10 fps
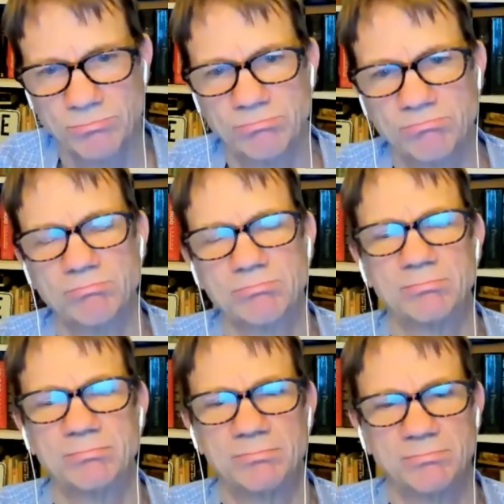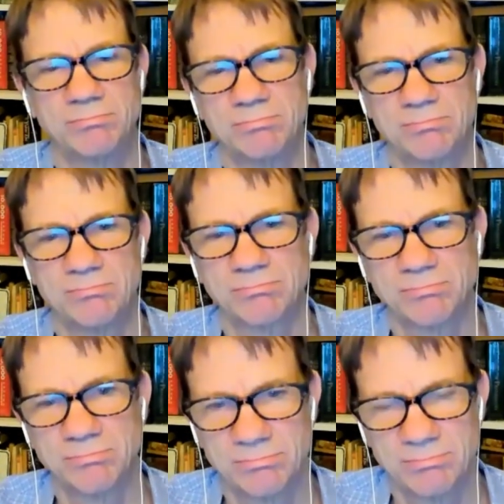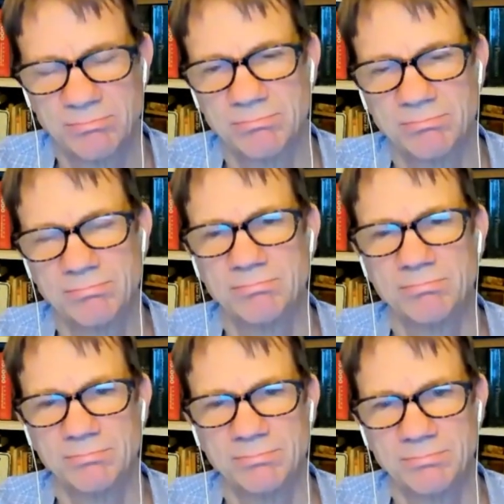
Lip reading: (silence)